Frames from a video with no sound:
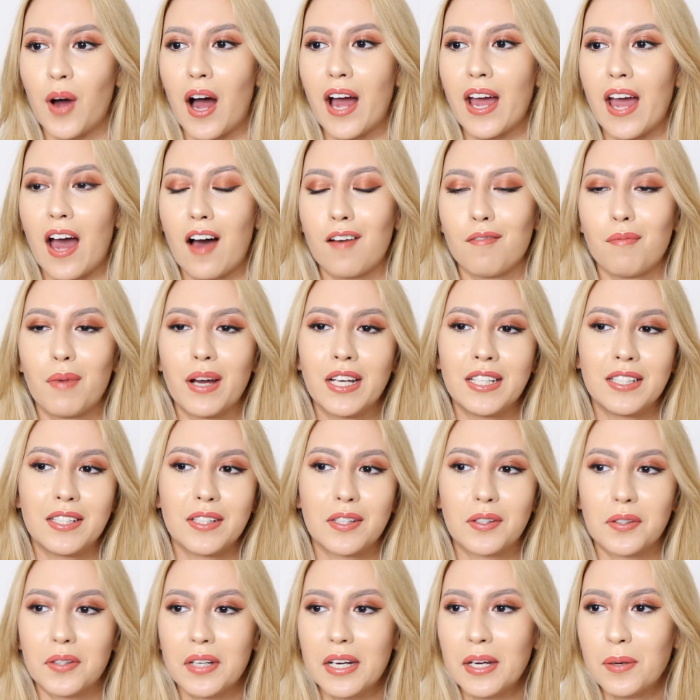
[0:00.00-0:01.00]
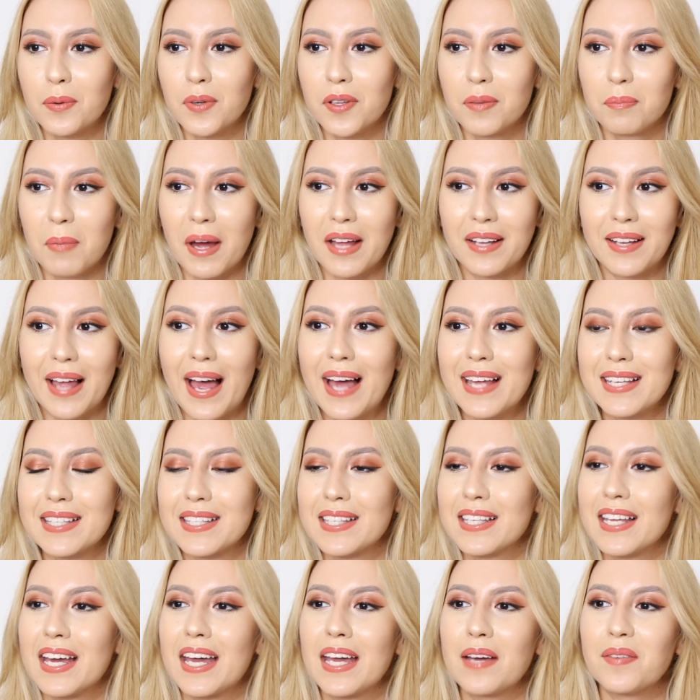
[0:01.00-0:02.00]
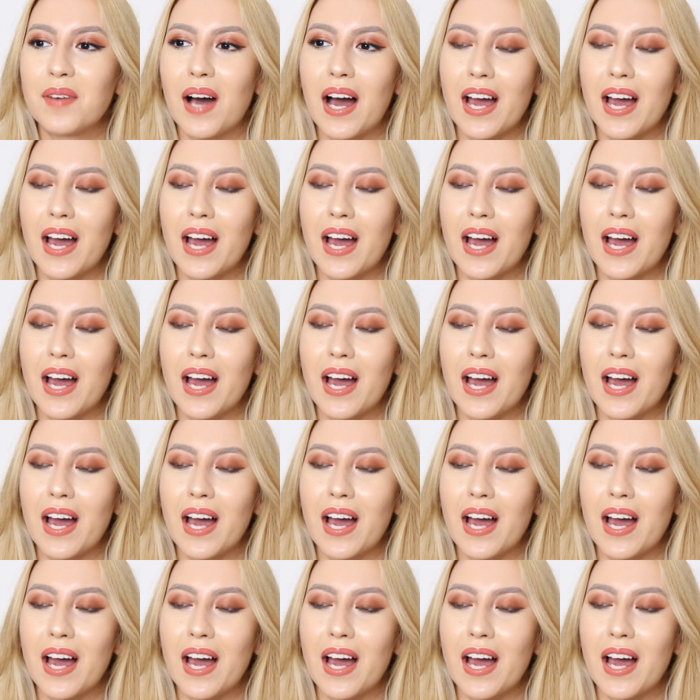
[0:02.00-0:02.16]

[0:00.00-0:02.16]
I have my degree with my last name,